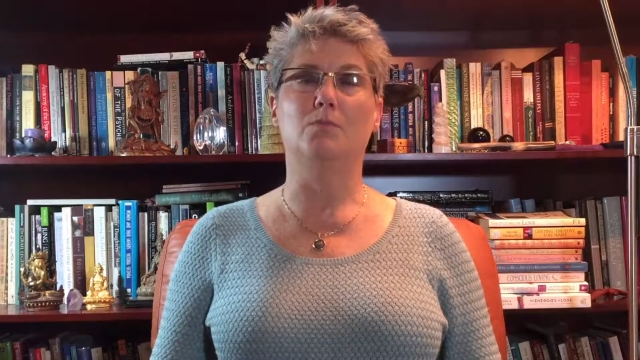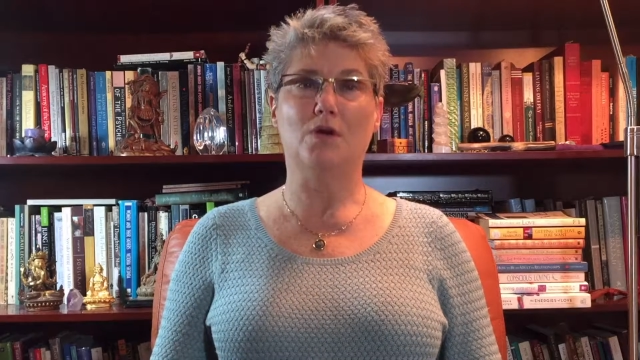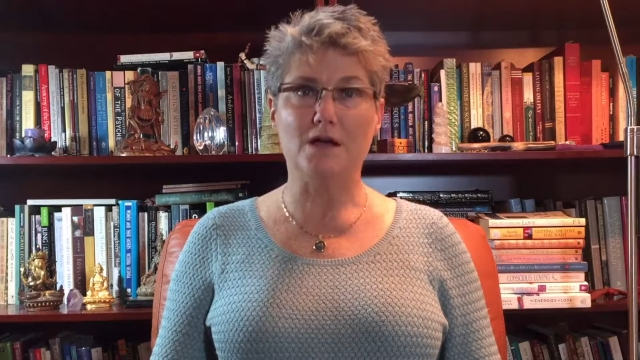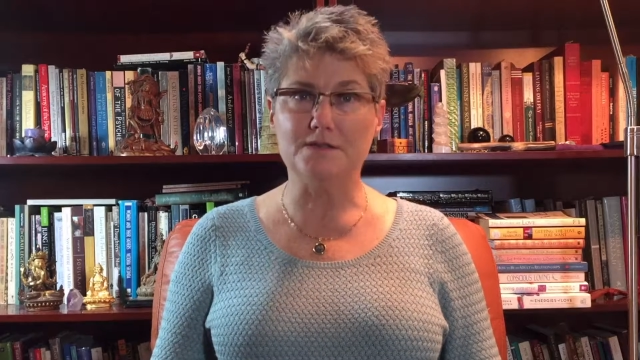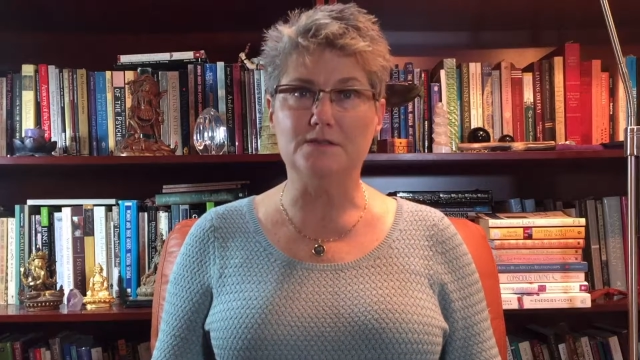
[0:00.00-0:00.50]

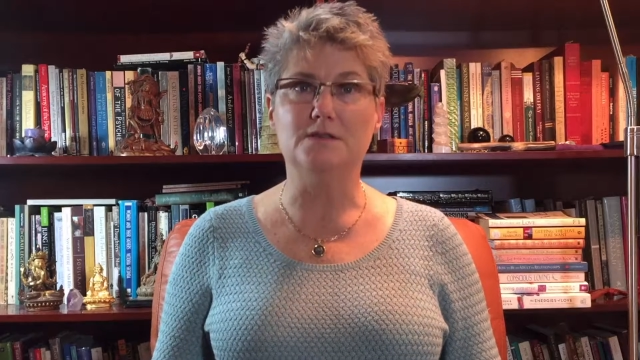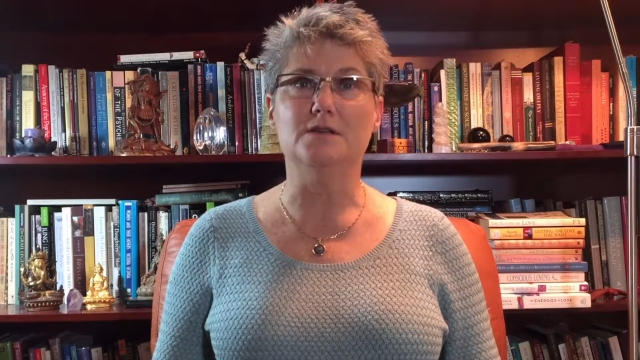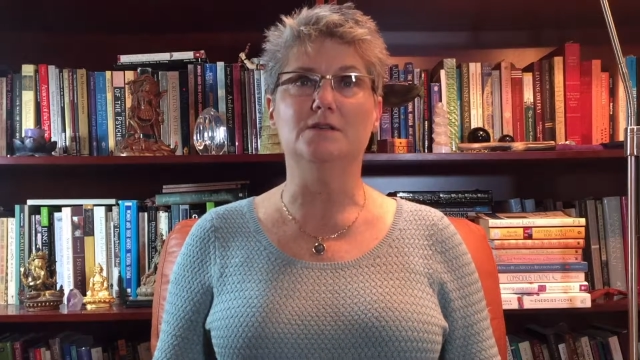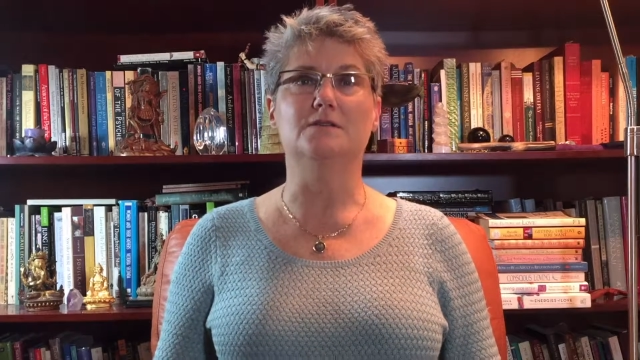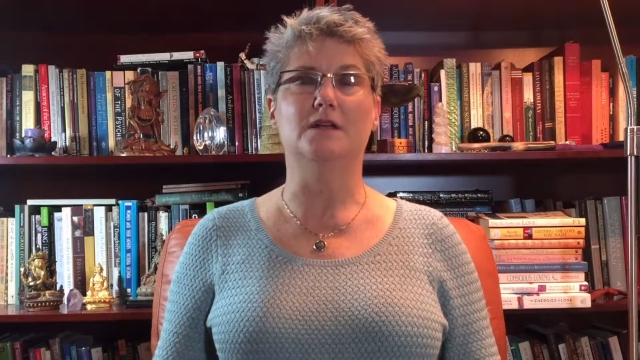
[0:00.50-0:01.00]

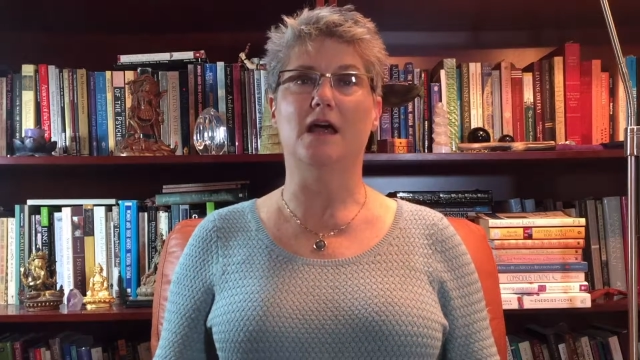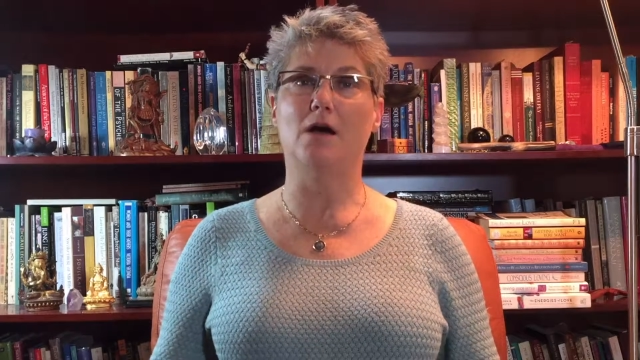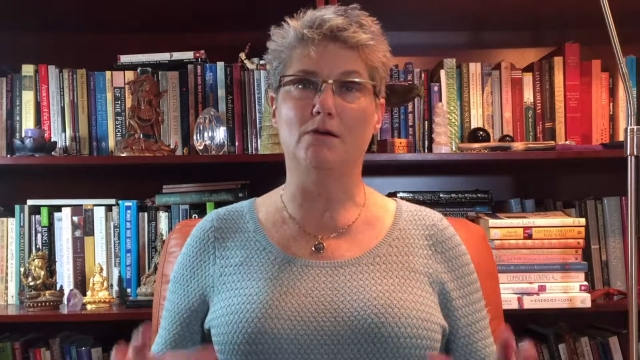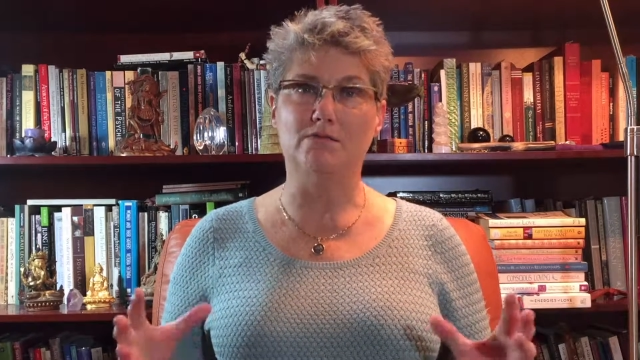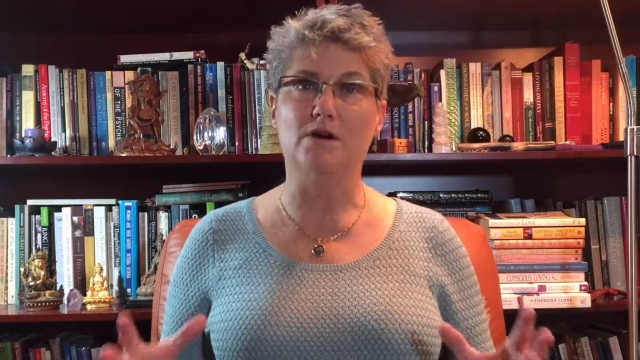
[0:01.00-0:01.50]
processes and
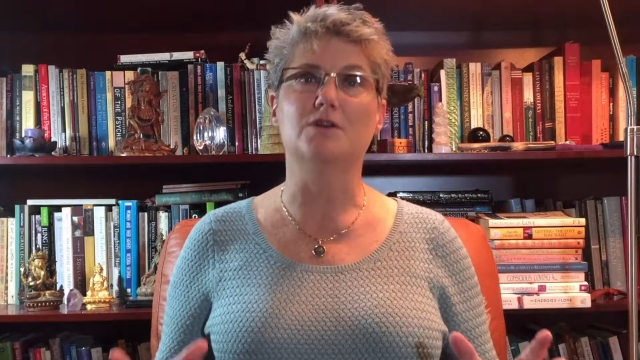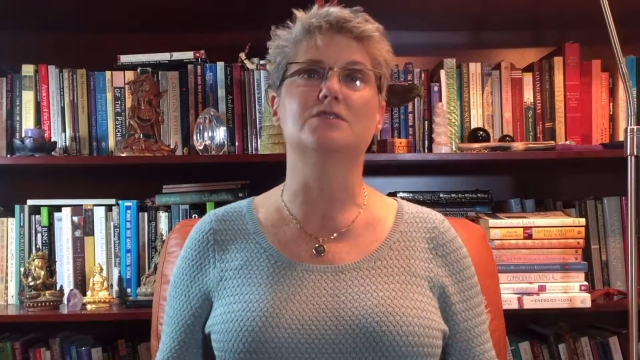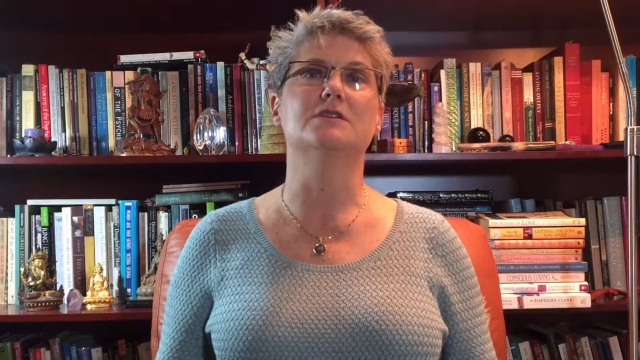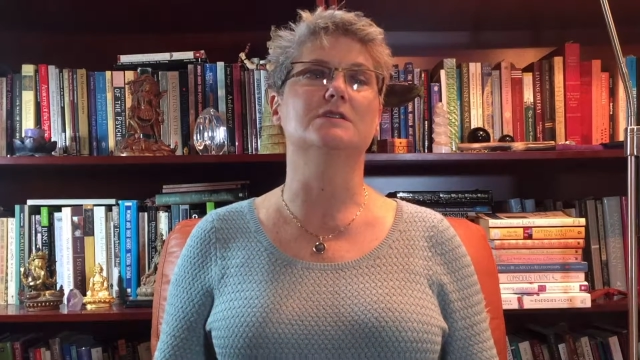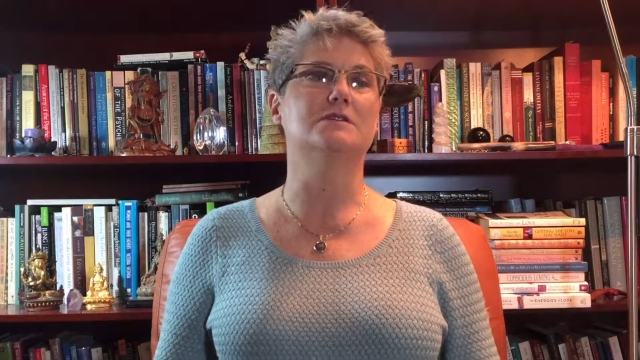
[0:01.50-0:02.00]
how it
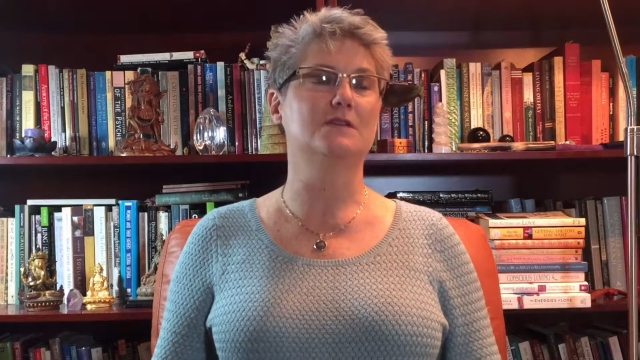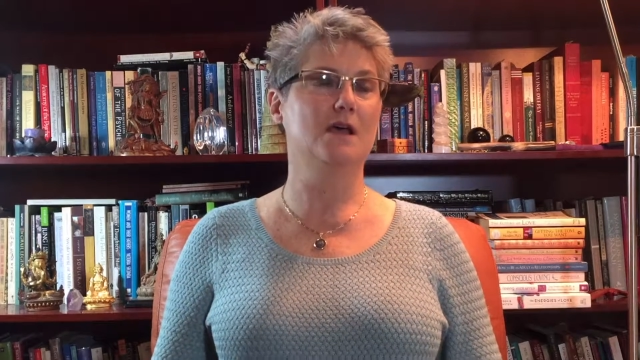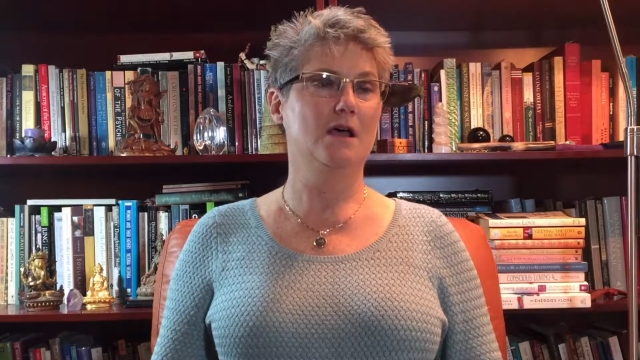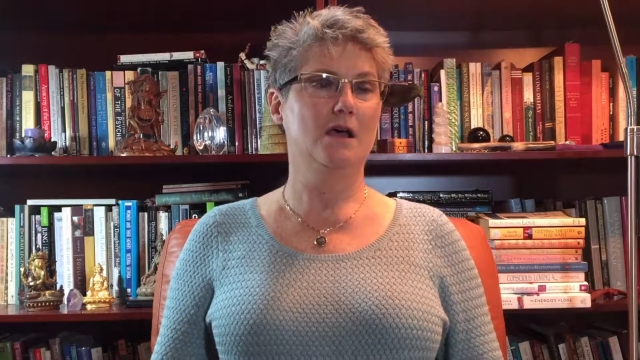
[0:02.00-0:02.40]
functions,